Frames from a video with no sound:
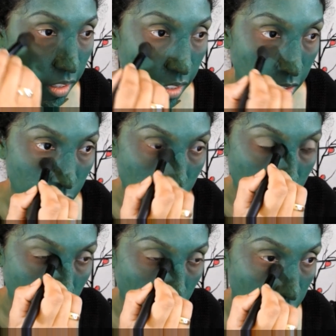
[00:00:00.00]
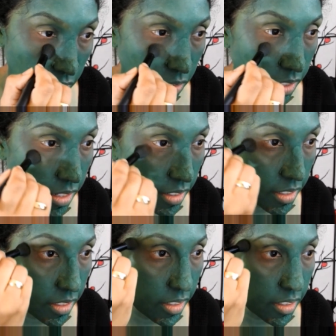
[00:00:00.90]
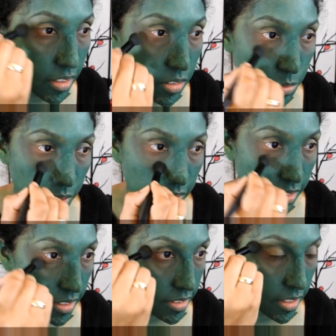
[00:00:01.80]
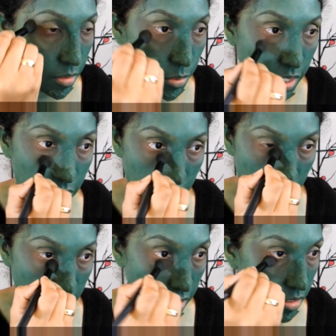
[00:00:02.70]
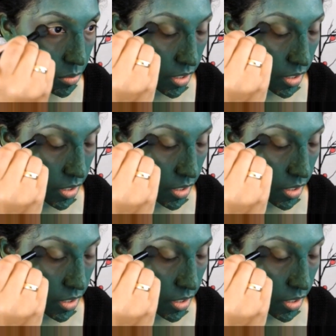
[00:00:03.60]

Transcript: And I'm going to go down a little bit, just not much, a little